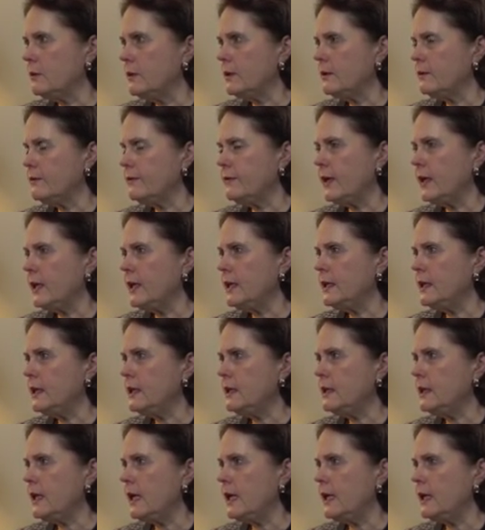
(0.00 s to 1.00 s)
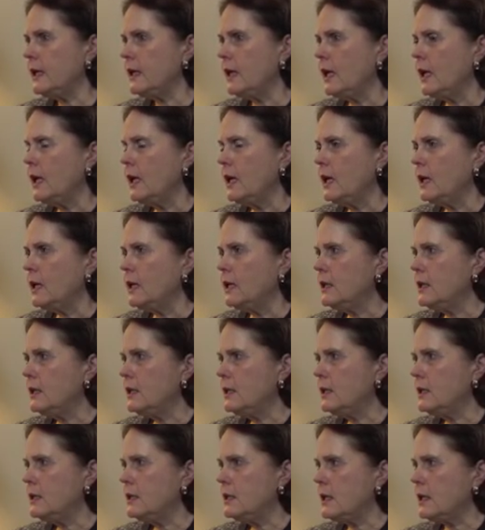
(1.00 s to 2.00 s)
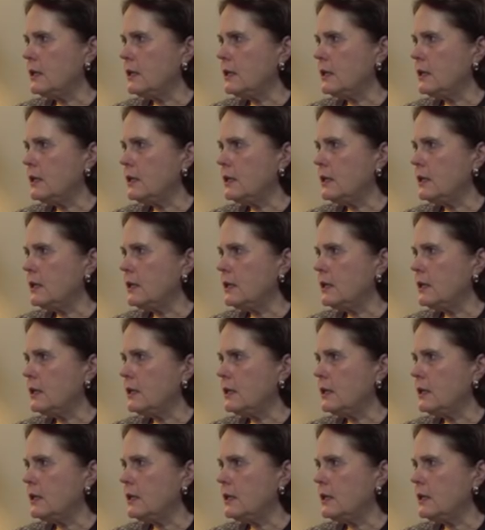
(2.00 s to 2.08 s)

We're finding that these